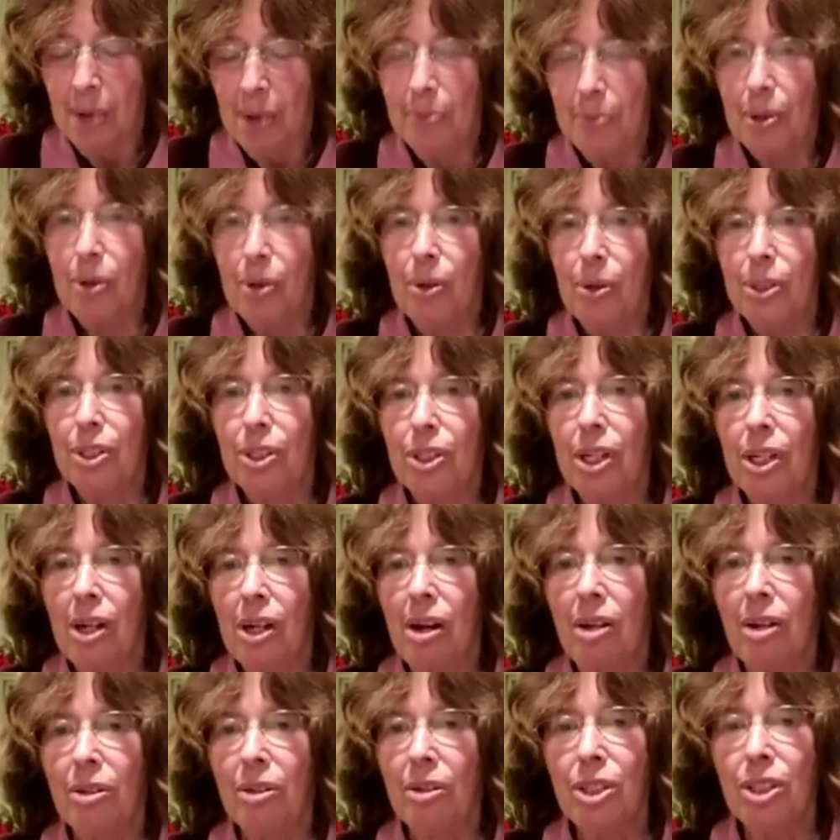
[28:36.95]
Because the
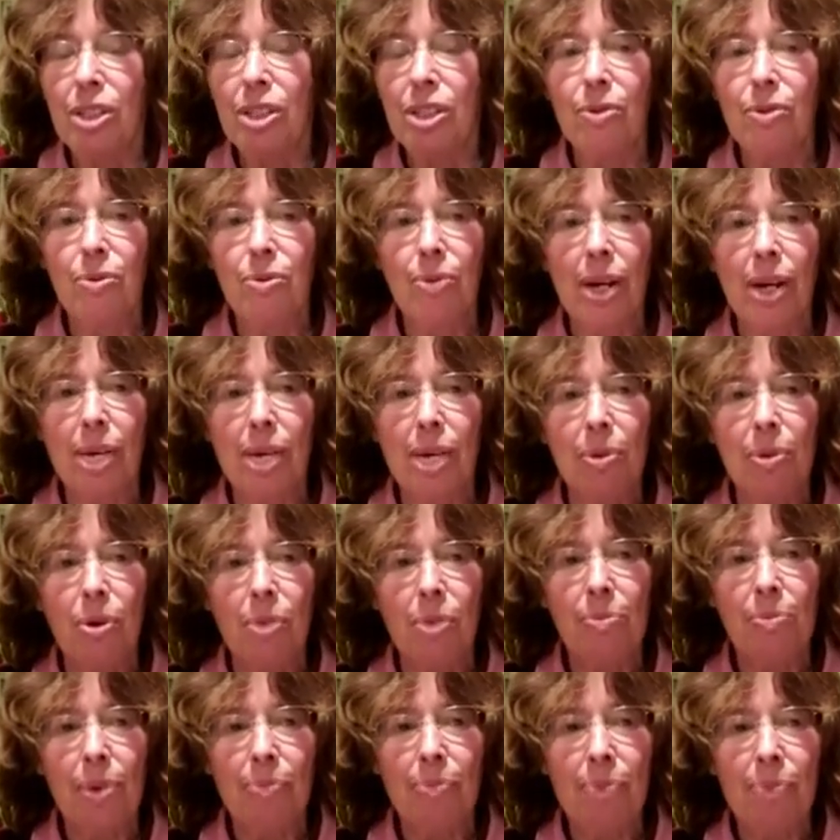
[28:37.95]
colors of the rainbow
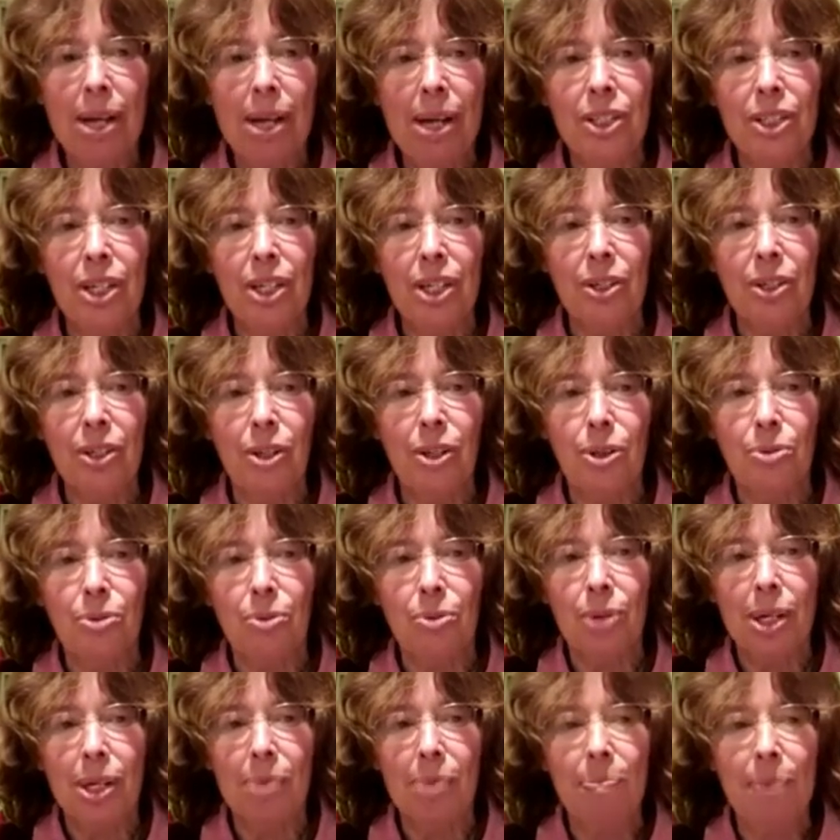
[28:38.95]
are basically
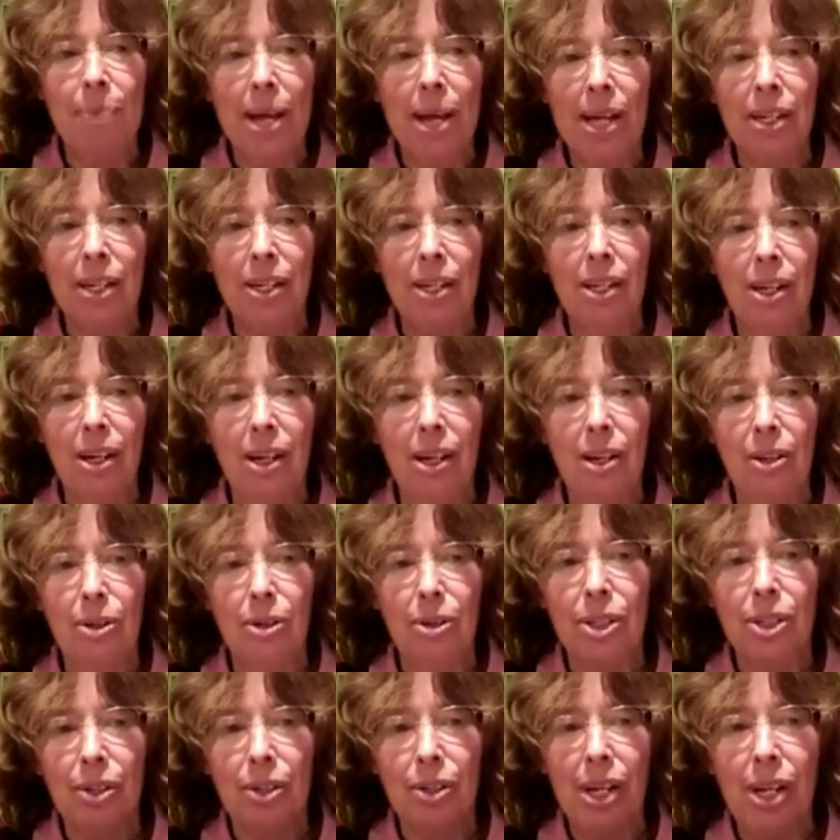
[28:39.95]
3 main
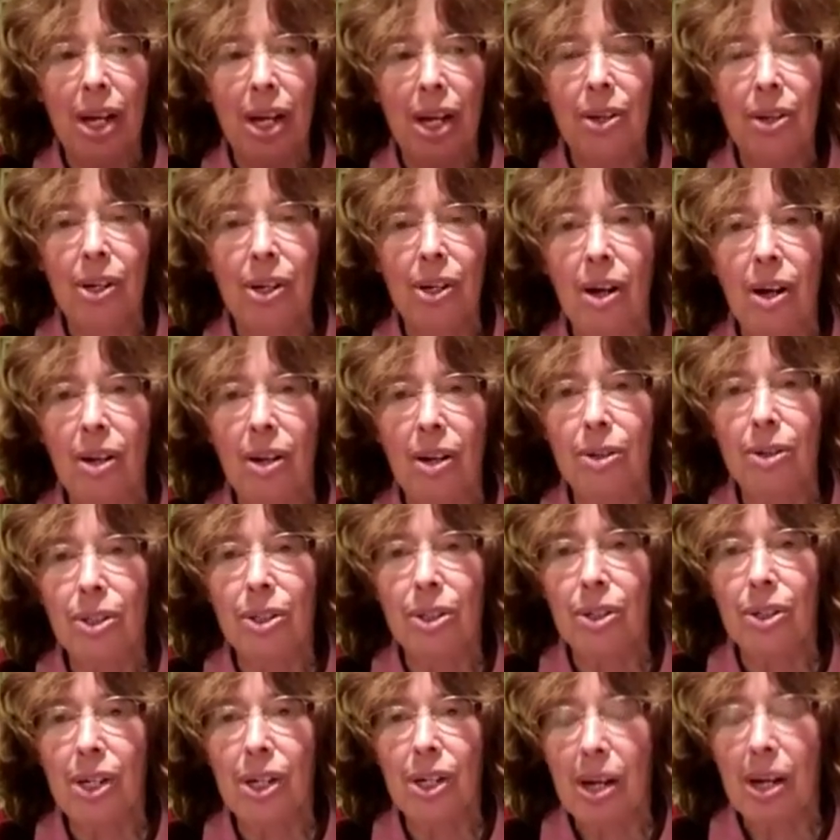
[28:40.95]
colors, and the other
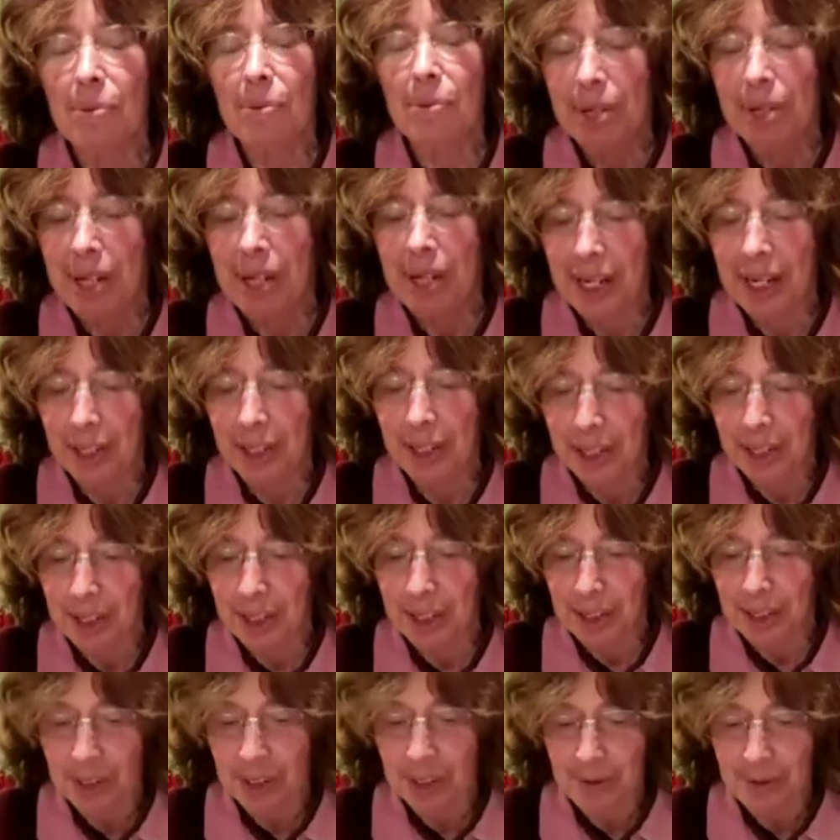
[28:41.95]
colors are
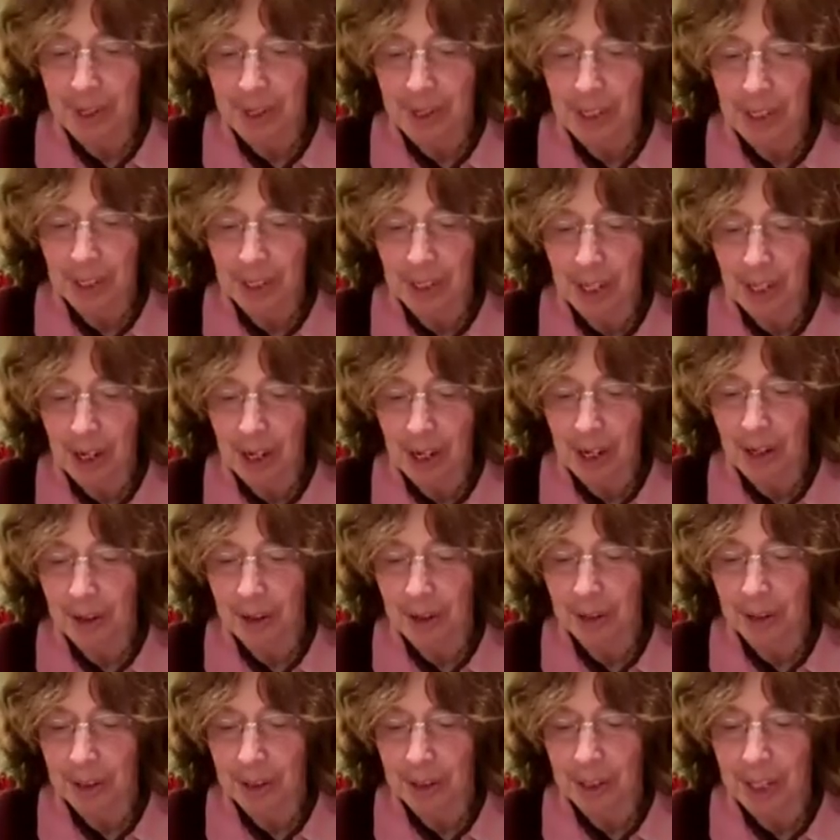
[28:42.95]
combinations of these
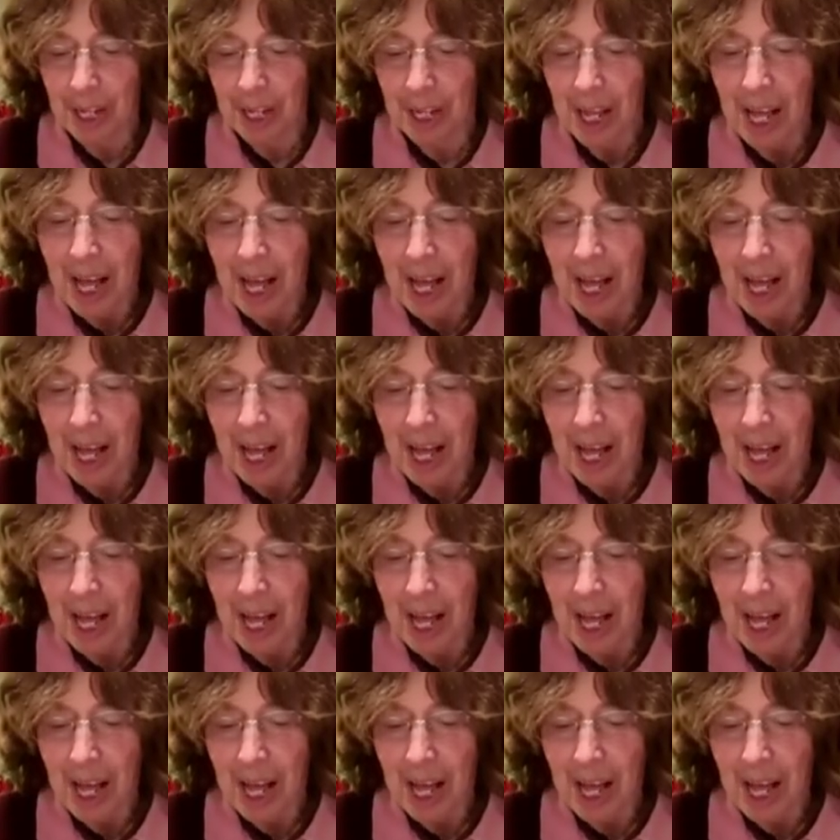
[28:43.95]
colors.